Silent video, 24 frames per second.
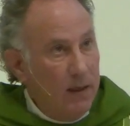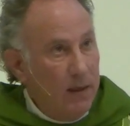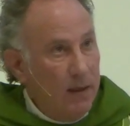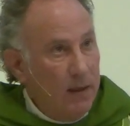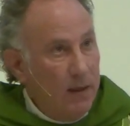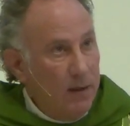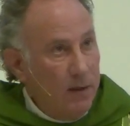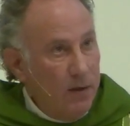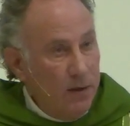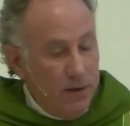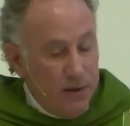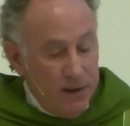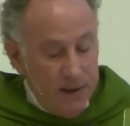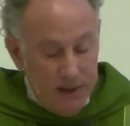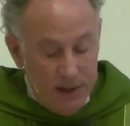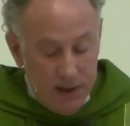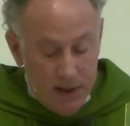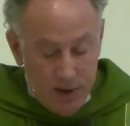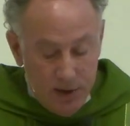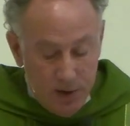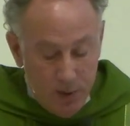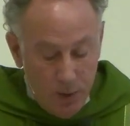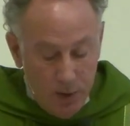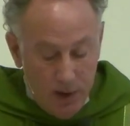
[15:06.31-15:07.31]
Your
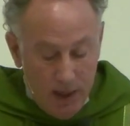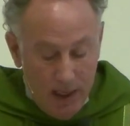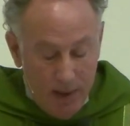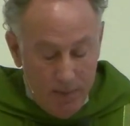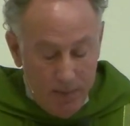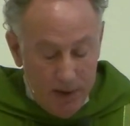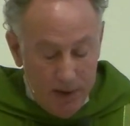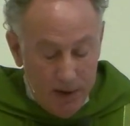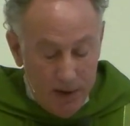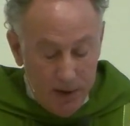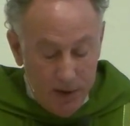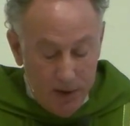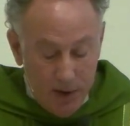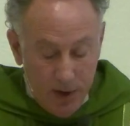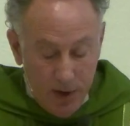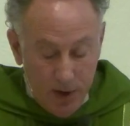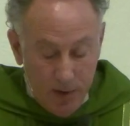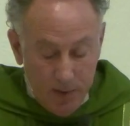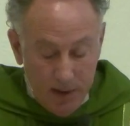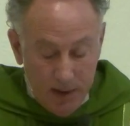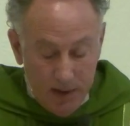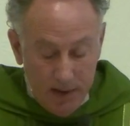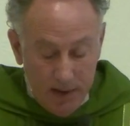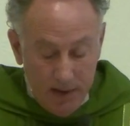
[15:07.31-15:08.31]
decision will not be
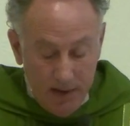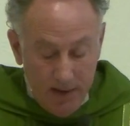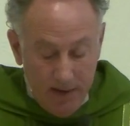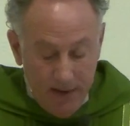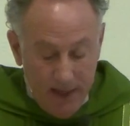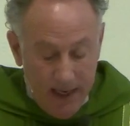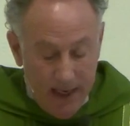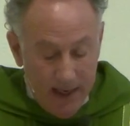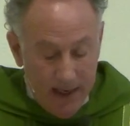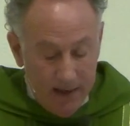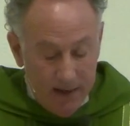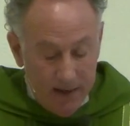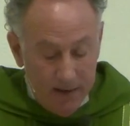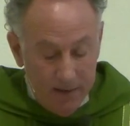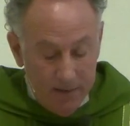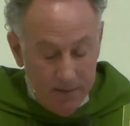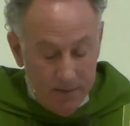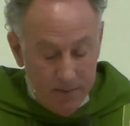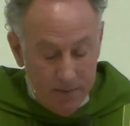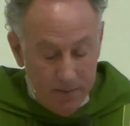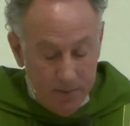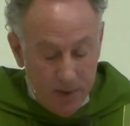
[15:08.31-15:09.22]
determined then,